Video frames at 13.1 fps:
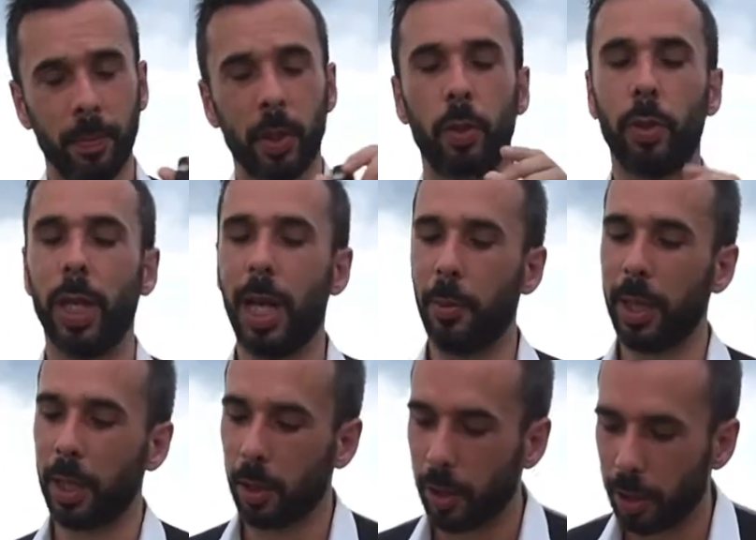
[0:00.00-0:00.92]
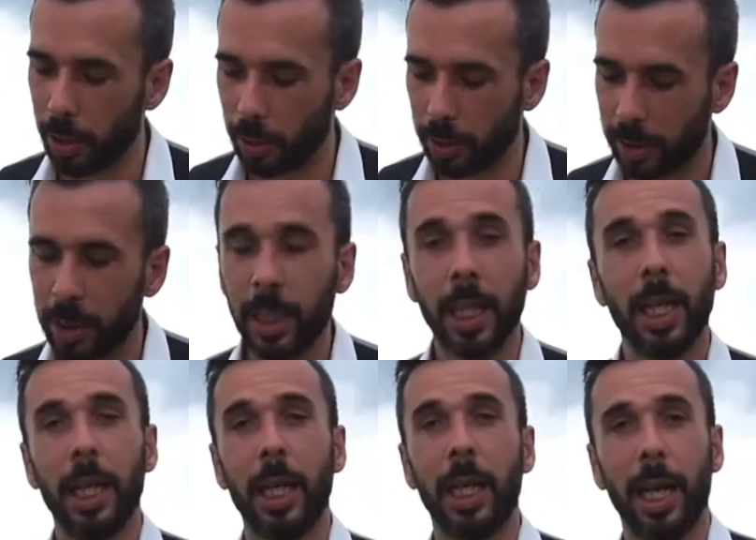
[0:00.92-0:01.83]
Today we're going to use
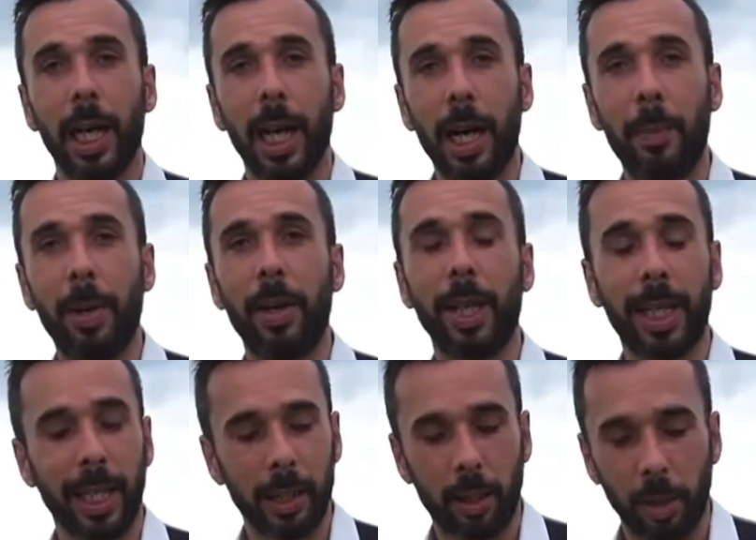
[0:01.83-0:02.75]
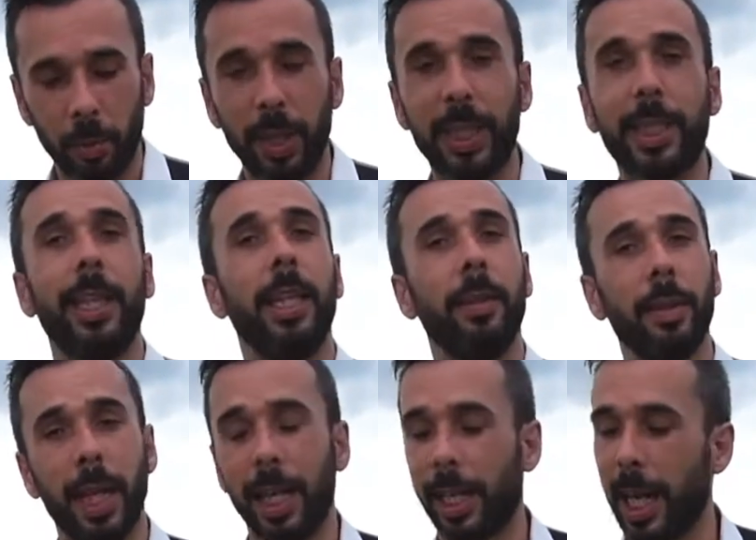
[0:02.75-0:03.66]
American corn whiskey,
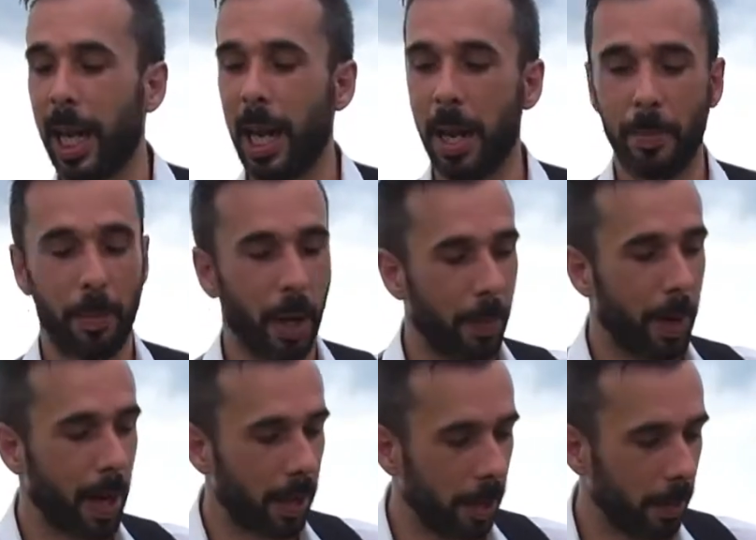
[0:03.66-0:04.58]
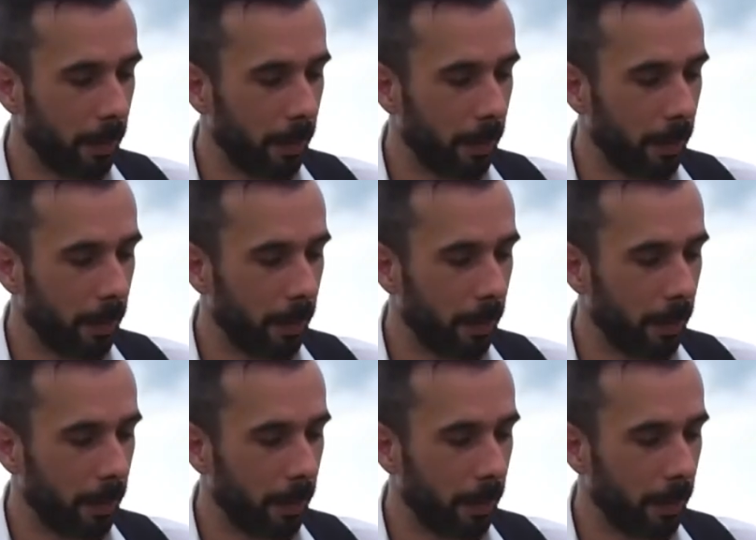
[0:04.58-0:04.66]
aka bourbon,